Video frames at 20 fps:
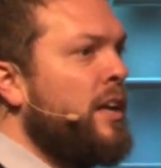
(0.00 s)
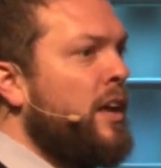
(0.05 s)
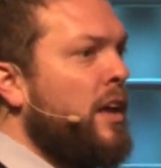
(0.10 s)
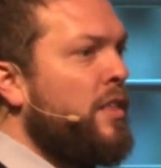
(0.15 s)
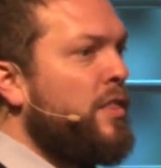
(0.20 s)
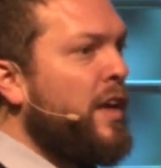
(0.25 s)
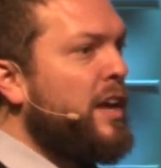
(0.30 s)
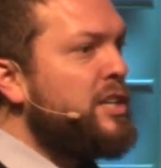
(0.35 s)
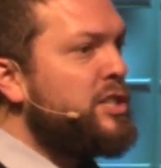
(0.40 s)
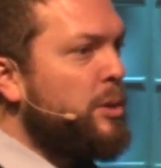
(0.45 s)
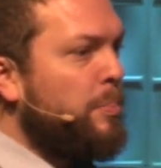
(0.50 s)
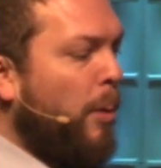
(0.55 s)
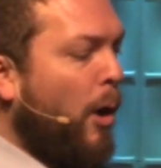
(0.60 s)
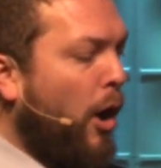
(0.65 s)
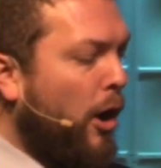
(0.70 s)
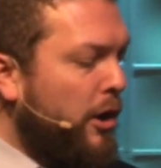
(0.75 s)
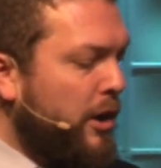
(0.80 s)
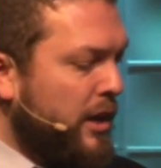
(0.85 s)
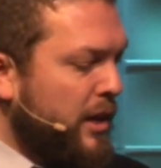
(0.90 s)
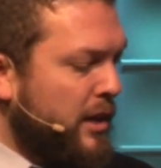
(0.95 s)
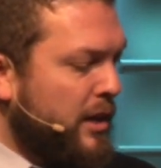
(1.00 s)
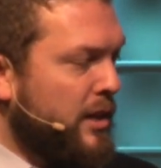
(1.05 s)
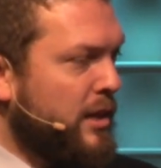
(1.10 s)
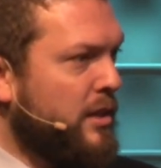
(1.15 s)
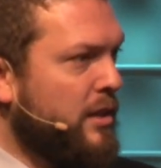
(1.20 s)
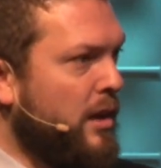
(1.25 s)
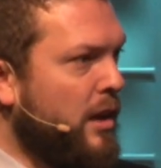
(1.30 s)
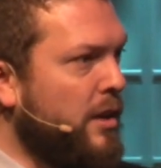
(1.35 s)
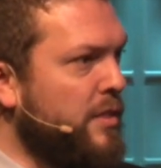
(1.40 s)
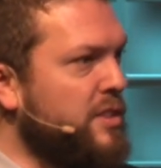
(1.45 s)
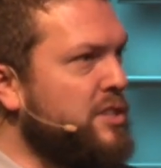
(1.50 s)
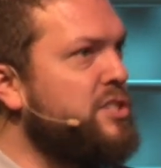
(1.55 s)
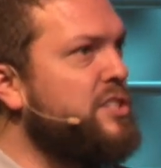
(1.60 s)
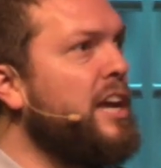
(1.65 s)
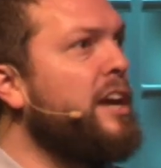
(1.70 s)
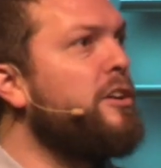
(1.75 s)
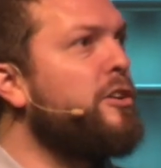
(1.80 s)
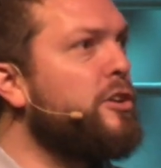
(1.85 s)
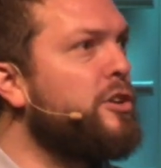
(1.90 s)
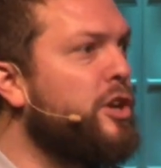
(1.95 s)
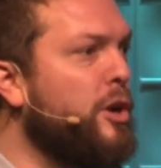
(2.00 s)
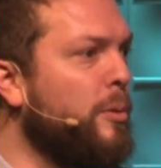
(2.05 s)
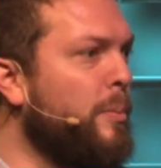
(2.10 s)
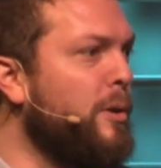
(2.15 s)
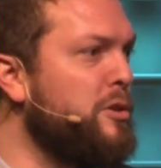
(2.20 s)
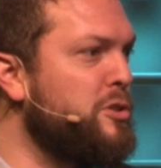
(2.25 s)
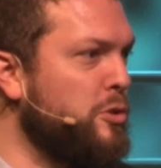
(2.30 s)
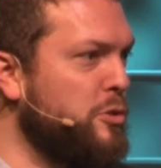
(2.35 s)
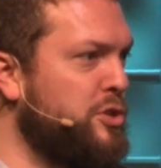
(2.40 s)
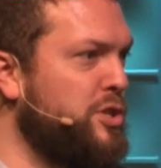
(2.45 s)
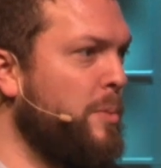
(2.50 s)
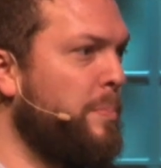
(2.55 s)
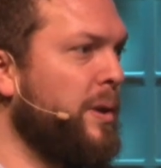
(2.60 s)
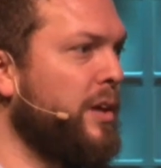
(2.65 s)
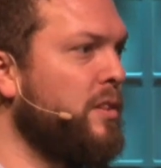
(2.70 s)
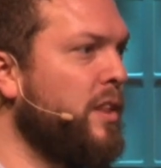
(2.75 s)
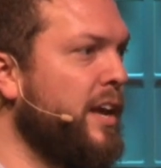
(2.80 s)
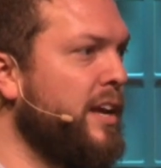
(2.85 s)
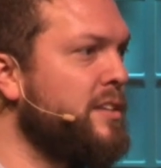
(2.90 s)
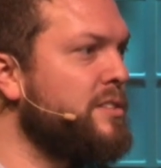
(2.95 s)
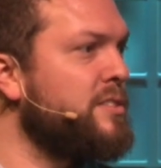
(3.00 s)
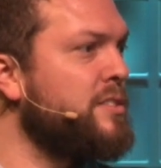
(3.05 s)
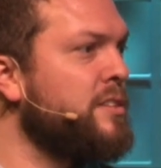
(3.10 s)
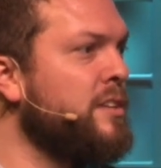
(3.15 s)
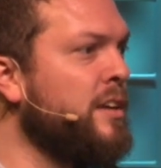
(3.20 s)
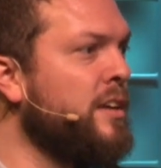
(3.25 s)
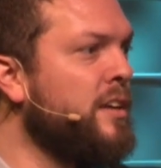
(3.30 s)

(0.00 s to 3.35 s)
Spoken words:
they departed the standard commercial shipping lanes.